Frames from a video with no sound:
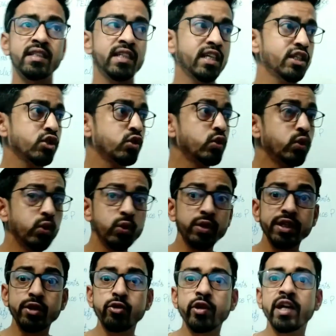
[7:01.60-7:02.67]
there is no
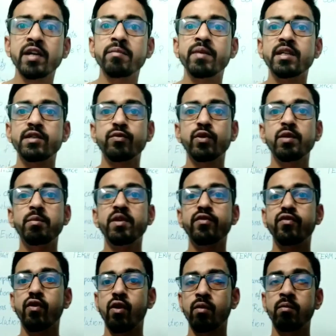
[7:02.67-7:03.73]
new element will be
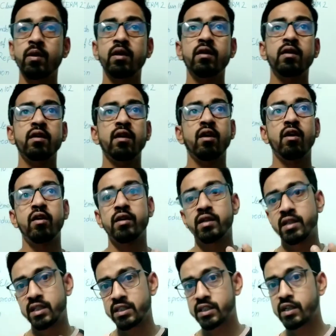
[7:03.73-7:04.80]
formed or
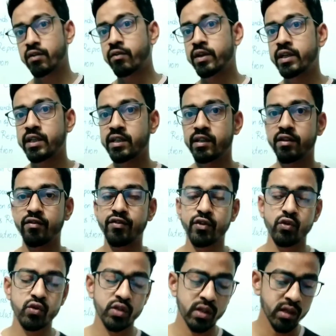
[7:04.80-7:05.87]
discovered in the
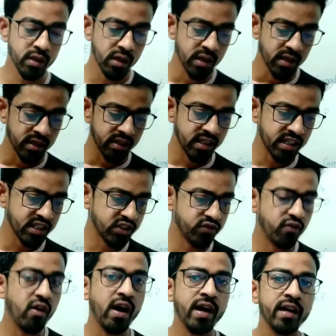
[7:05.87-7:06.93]
future. That's
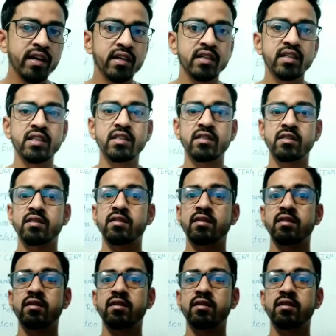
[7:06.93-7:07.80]
why its